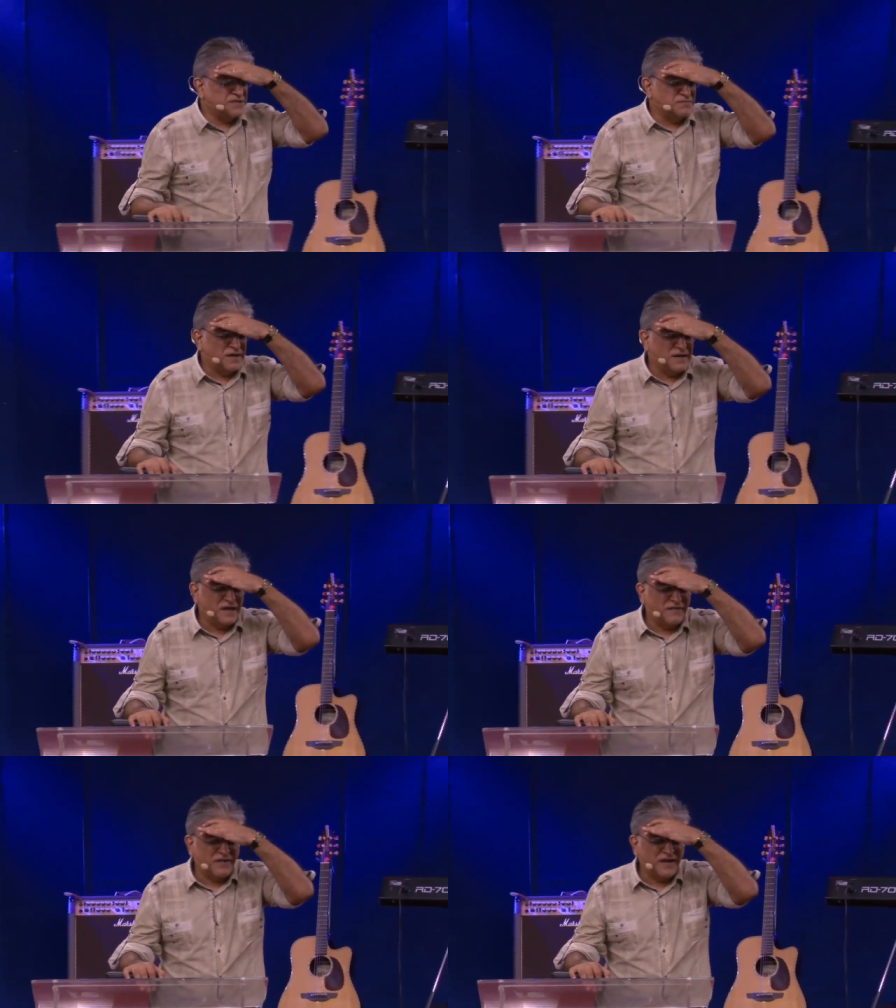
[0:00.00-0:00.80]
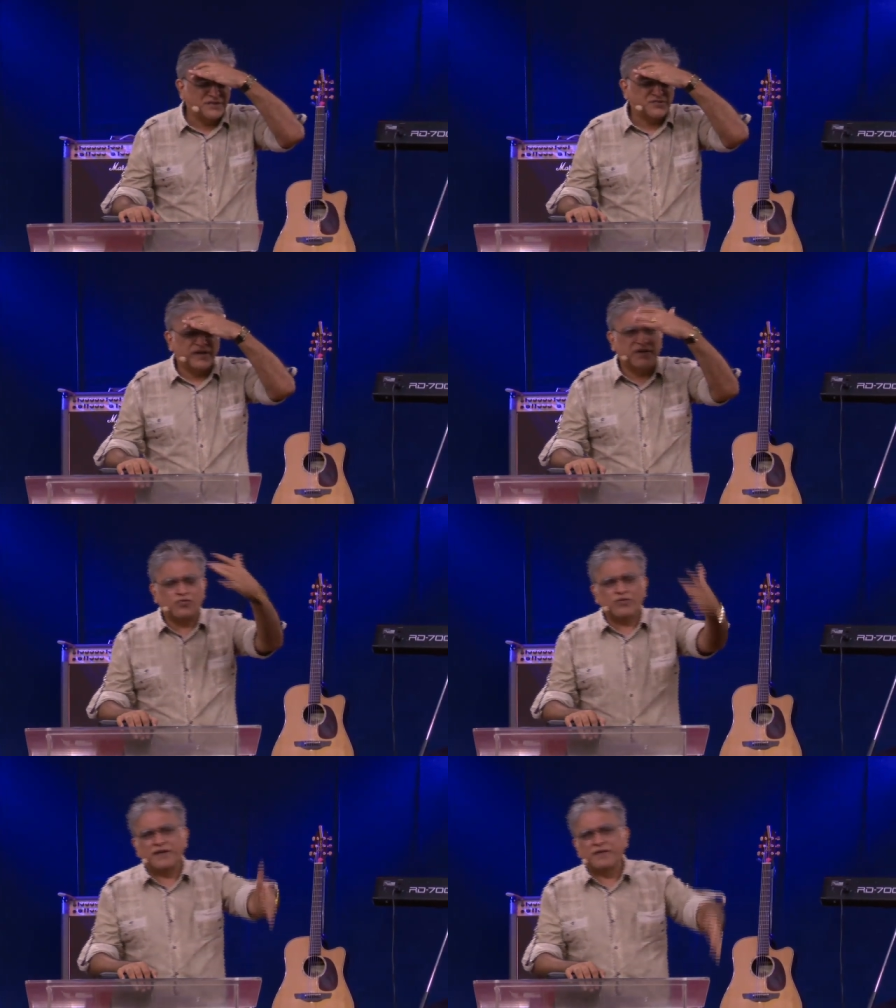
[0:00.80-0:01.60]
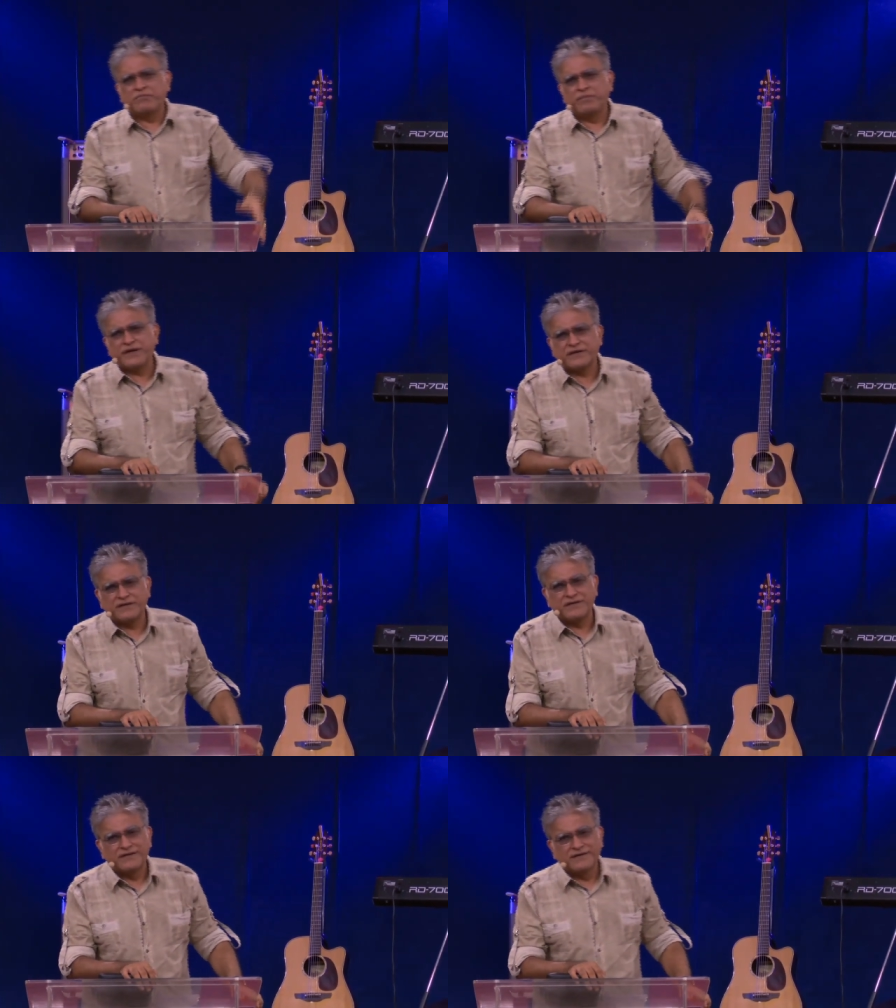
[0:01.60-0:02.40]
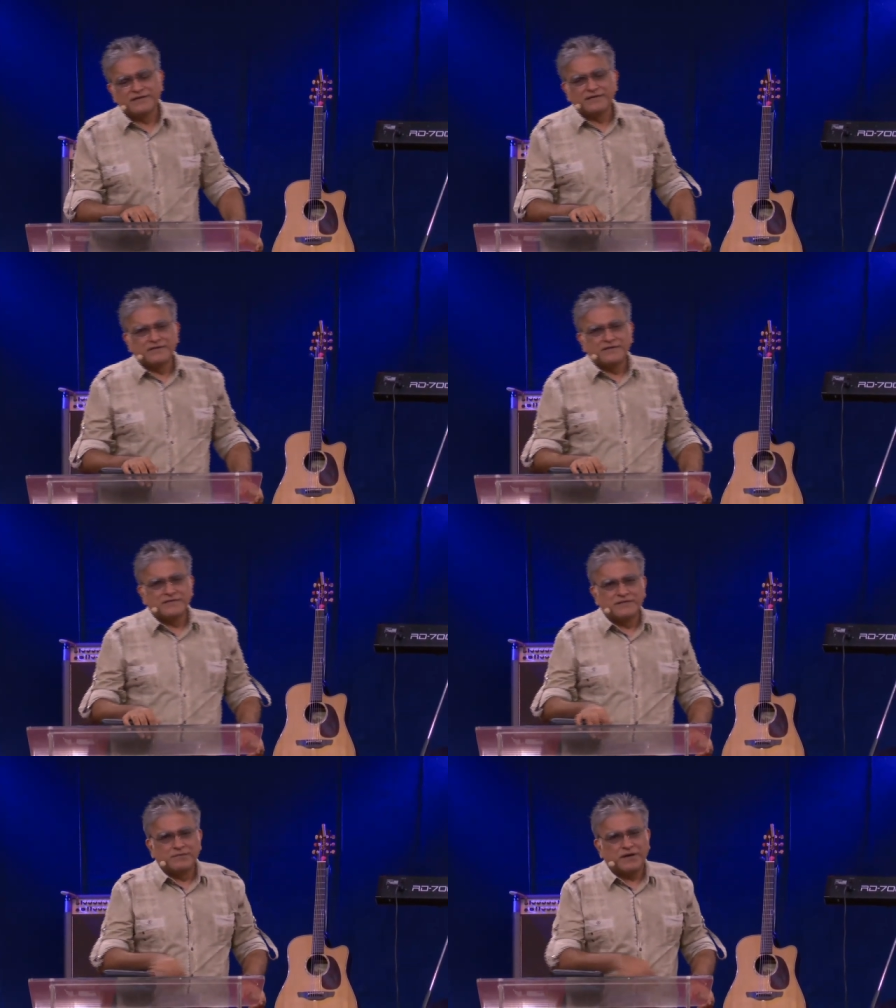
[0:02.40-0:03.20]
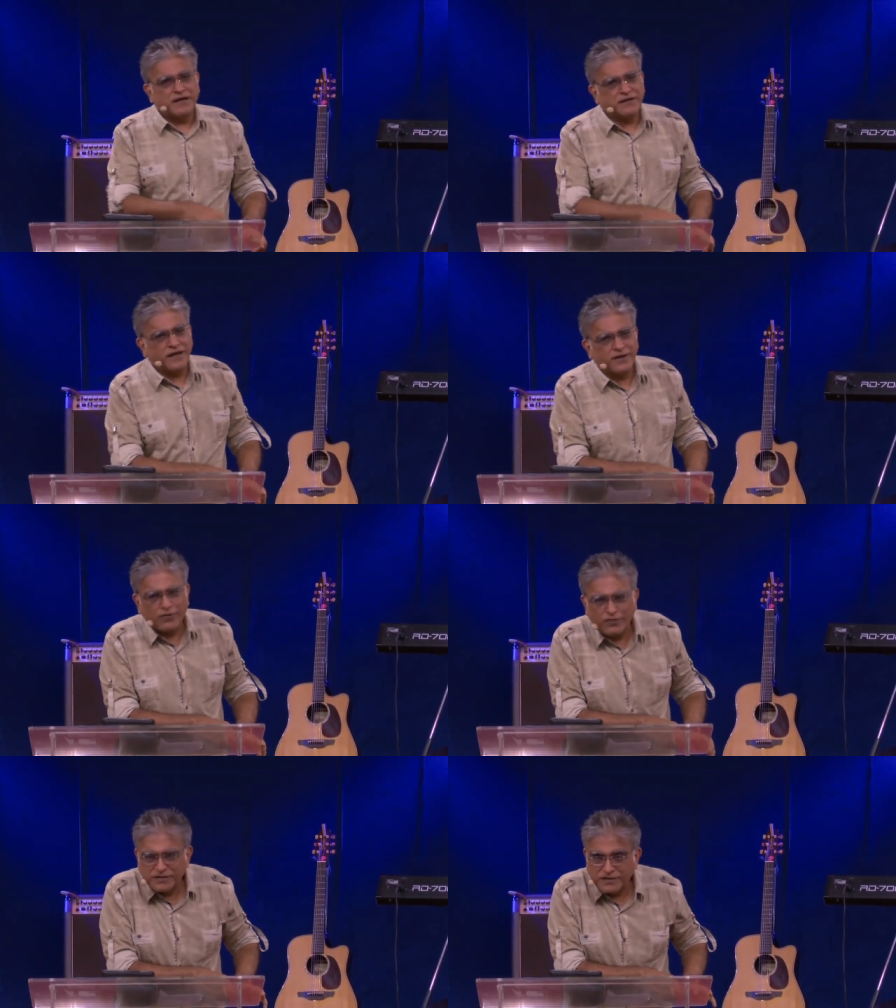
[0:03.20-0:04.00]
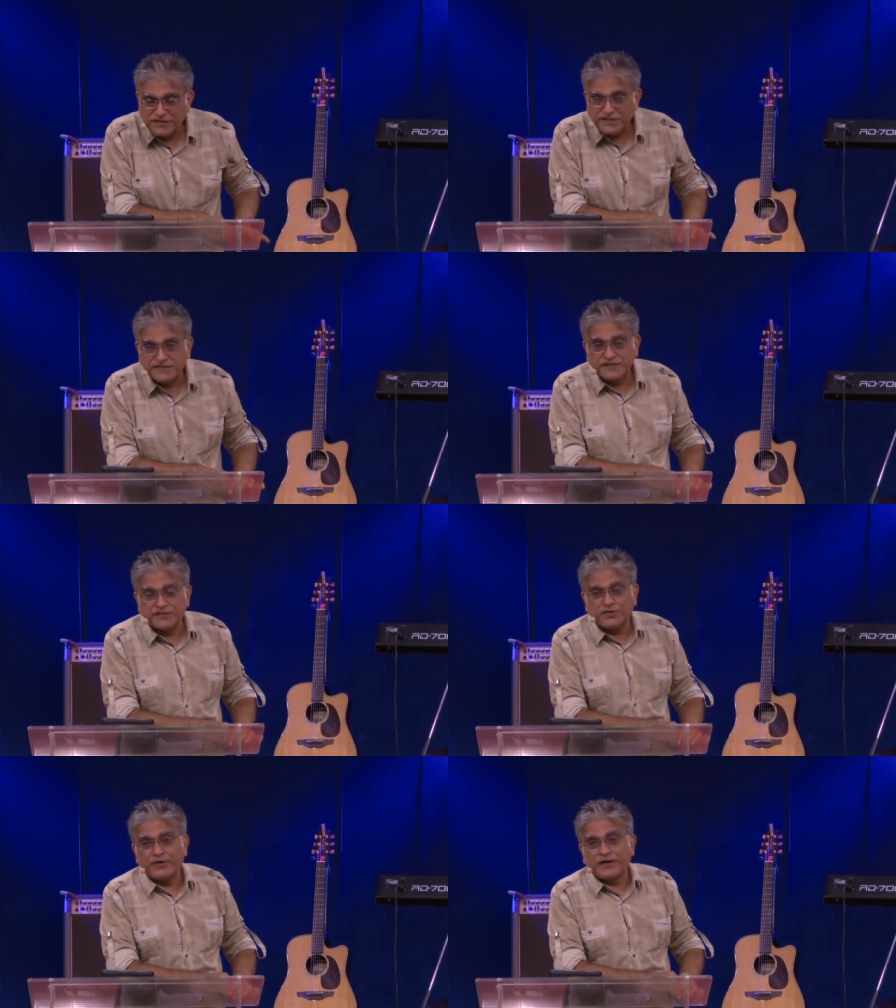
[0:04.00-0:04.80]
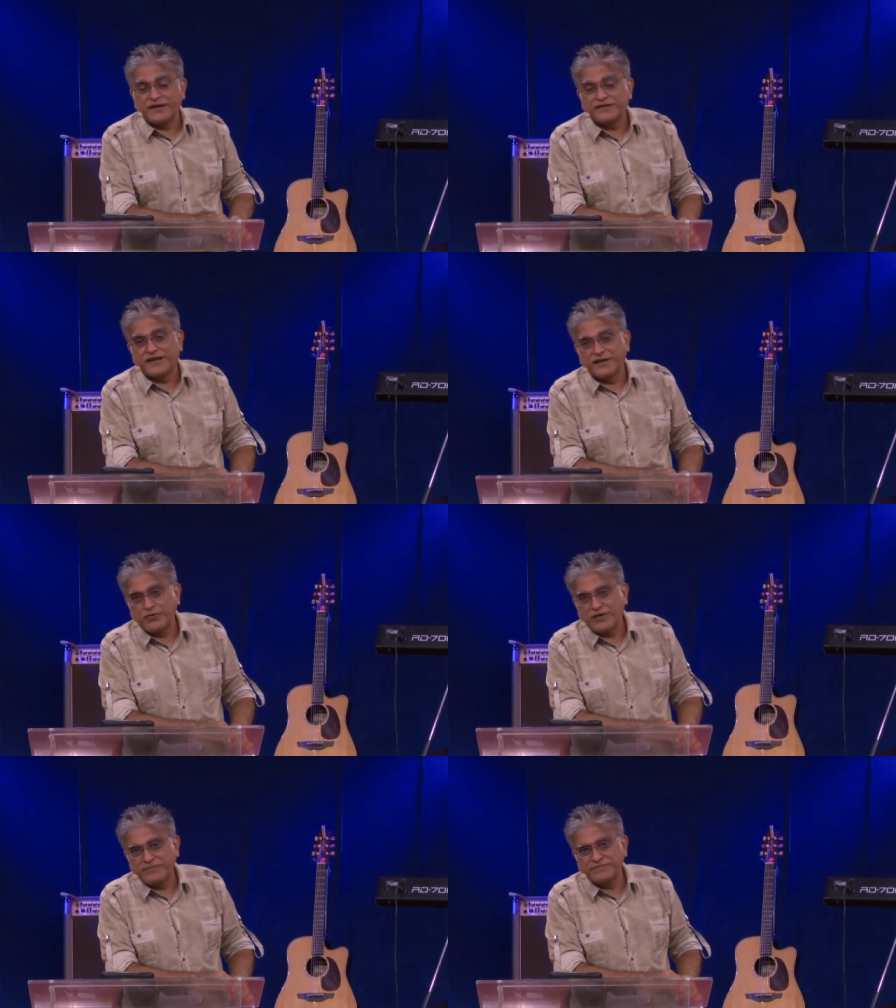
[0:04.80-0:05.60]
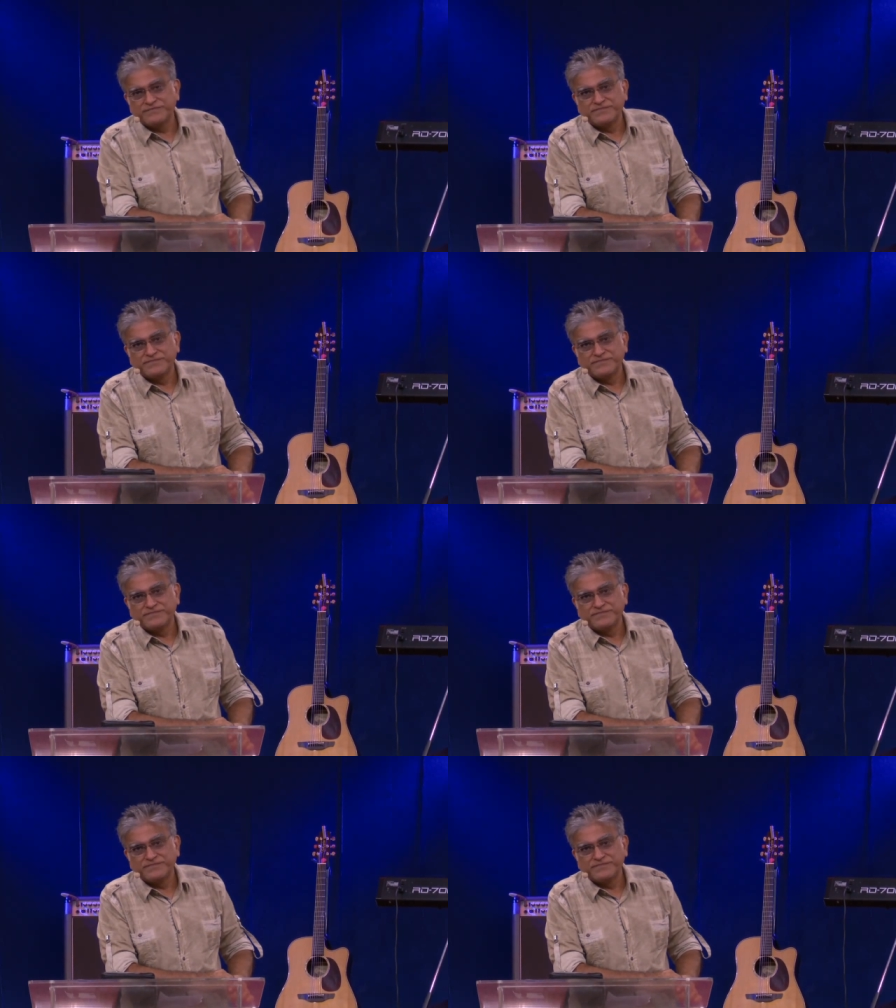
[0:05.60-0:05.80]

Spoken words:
in my life? I should have known Him better. But I thank God, 36 years ago, at least I knew Him.